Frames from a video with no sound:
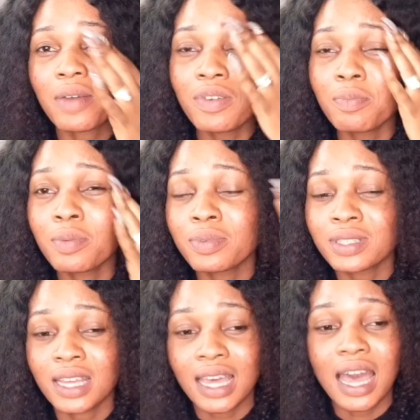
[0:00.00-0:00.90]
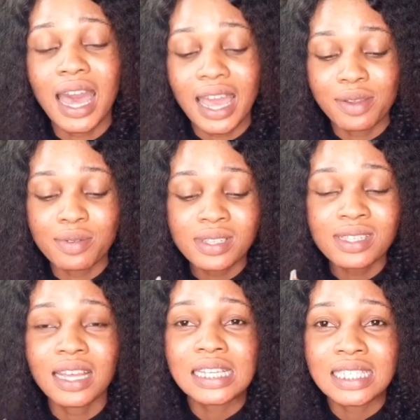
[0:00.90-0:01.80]
having people there, I notice
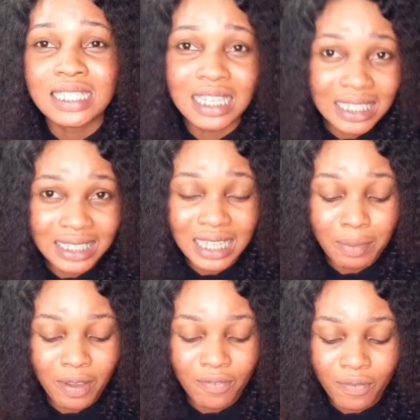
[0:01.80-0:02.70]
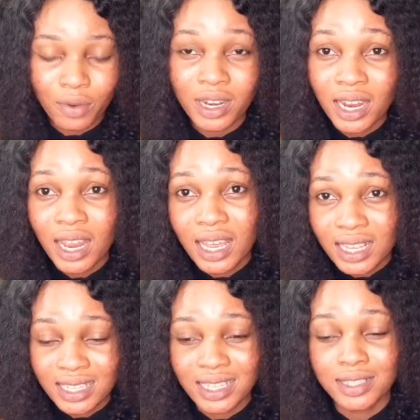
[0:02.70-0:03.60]
that it's either my phone
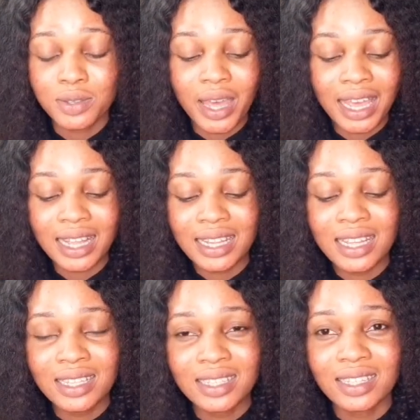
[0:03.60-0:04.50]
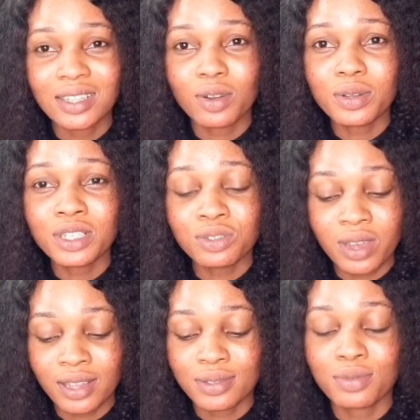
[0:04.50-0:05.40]
is there. So I clean. Always
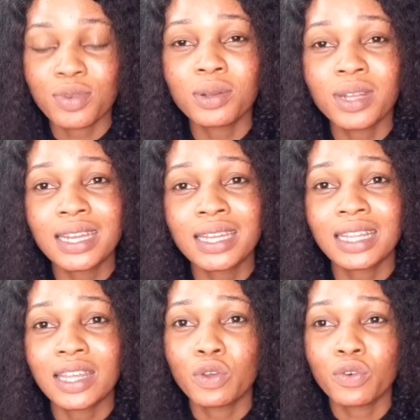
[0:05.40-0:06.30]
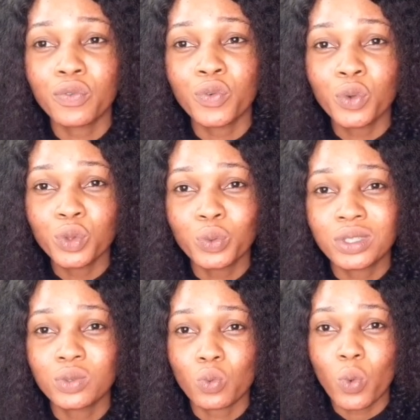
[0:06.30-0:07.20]
try to regularly clean your phone
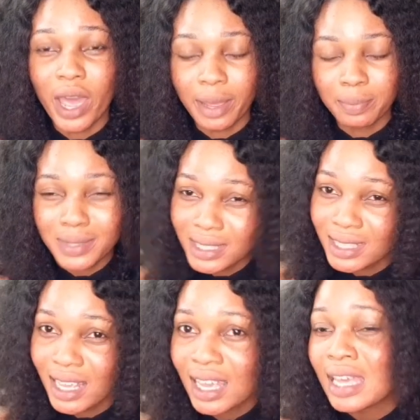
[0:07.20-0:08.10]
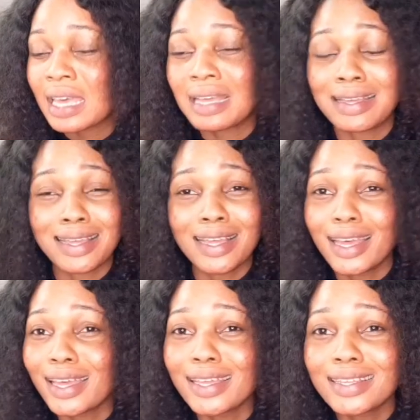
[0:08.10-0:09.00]
with wipes.
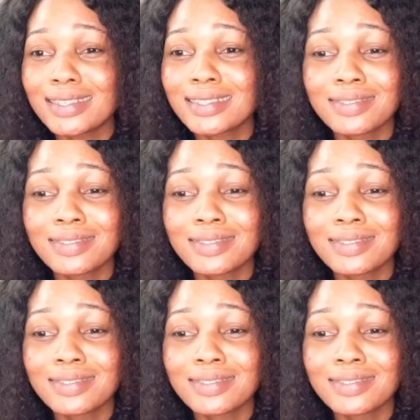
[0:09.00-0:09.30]
Your